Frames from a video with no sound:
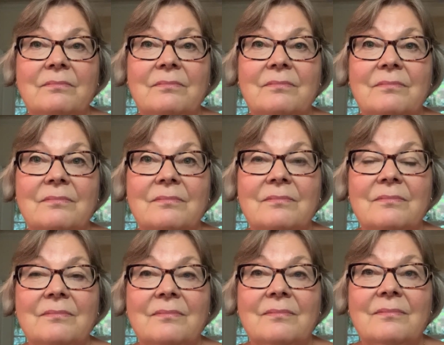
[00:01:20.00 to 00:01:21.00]

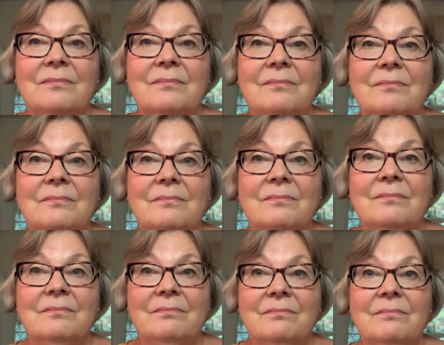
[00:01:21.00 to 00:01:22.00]
Nobody speaks.